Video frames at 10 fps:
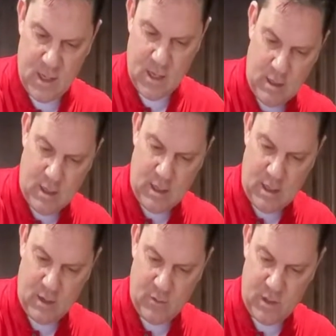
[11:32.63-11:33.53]
And I
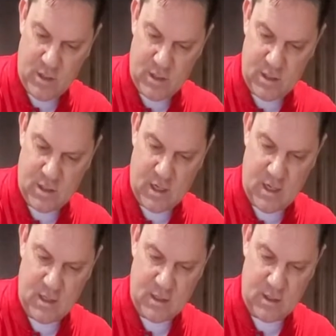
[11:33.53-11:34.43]
like when it just kind
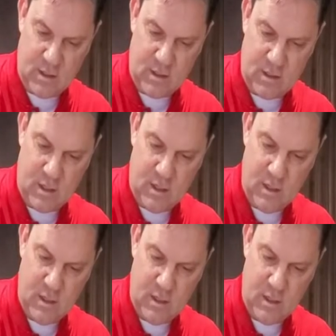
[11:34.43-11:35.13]
of starts to